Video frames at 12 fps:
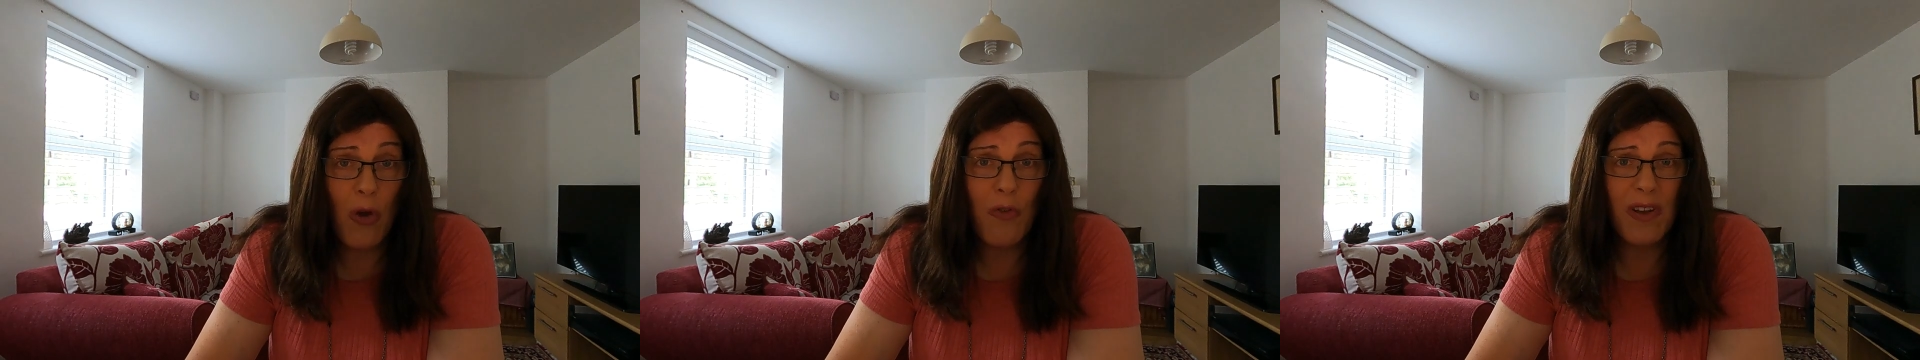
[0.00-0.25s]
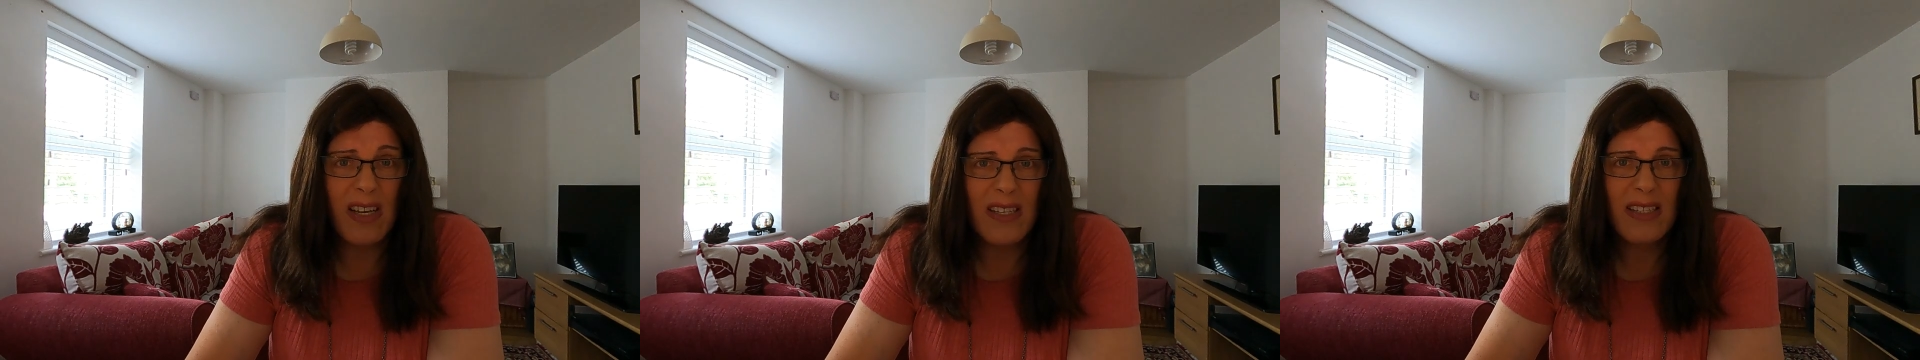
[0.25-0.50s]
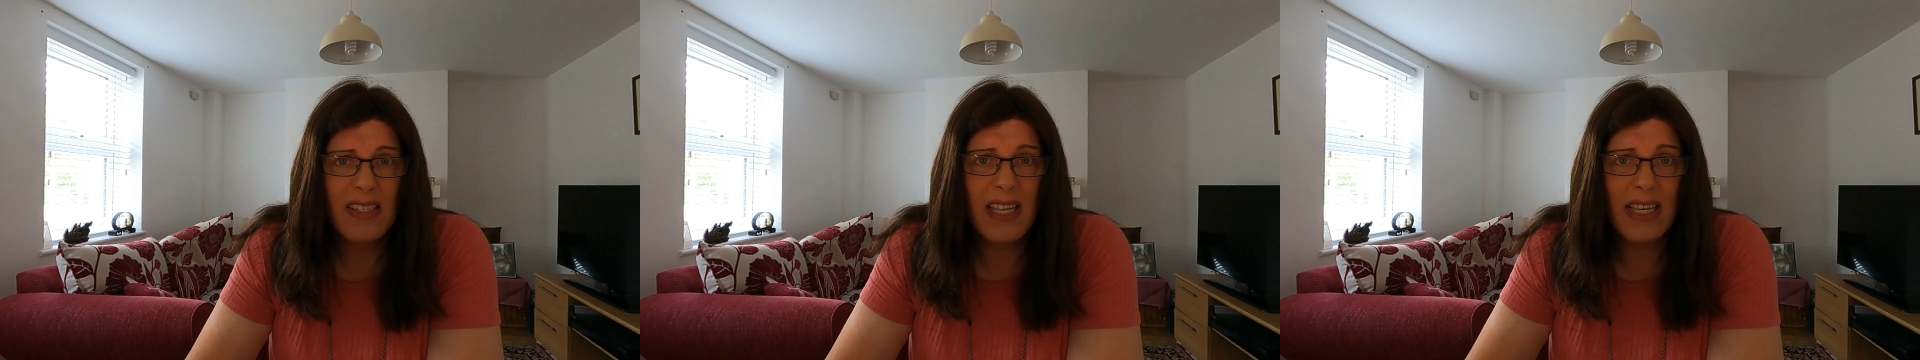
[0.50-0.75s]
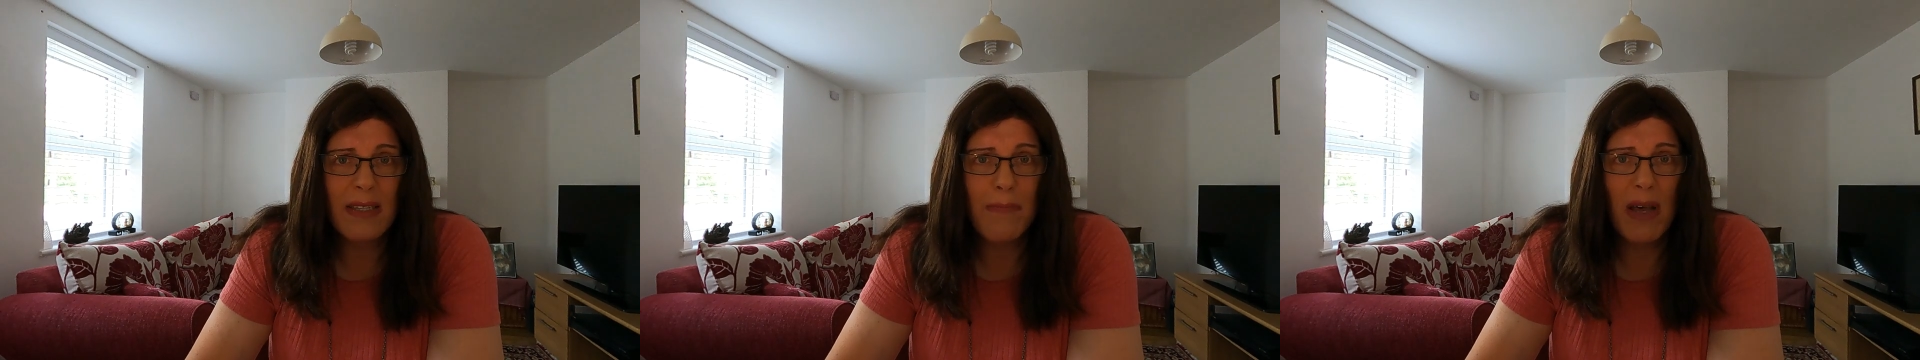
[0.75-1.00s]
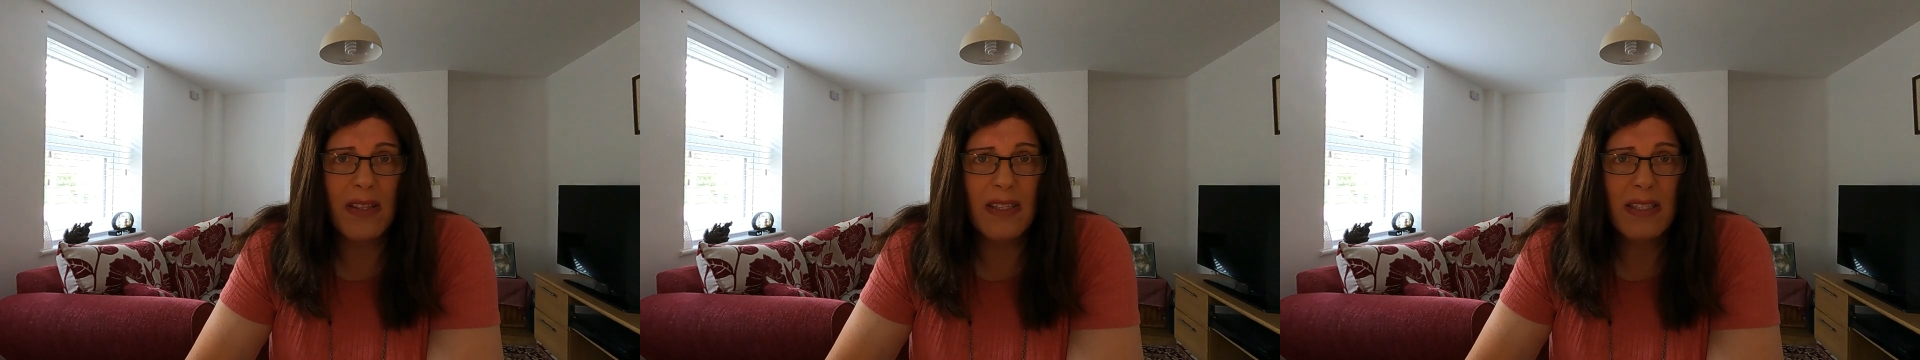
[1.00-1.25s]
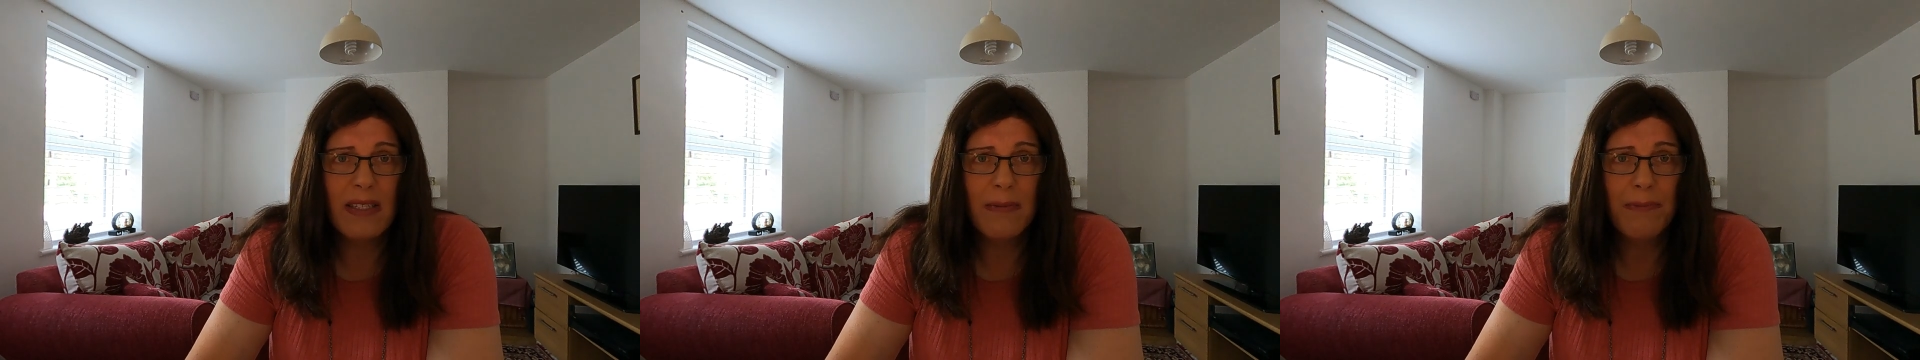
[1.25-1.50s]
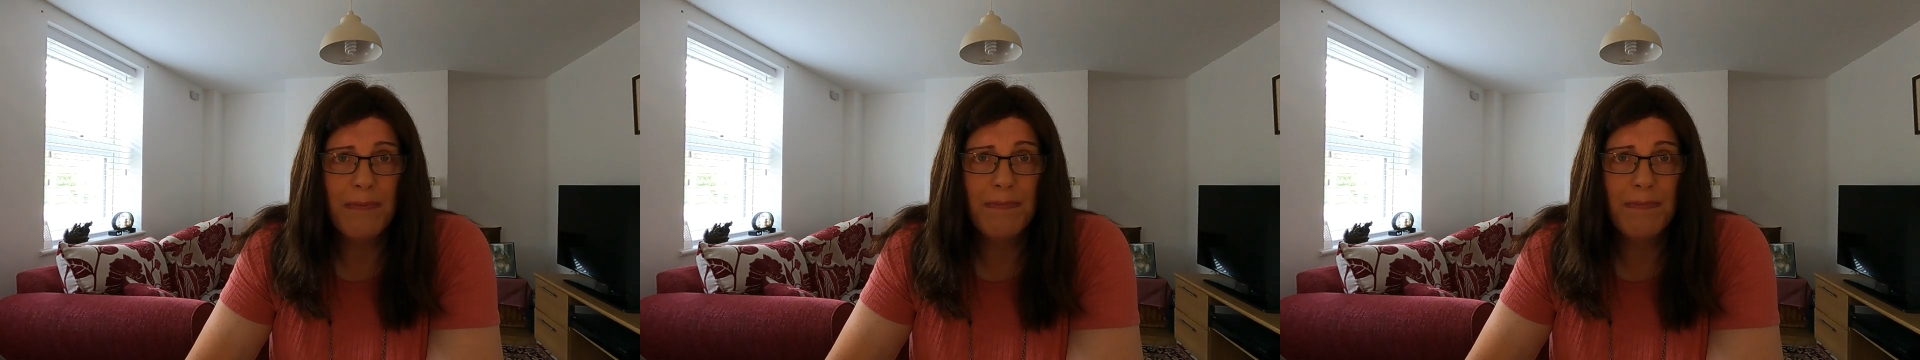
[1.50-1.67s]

over 6 months.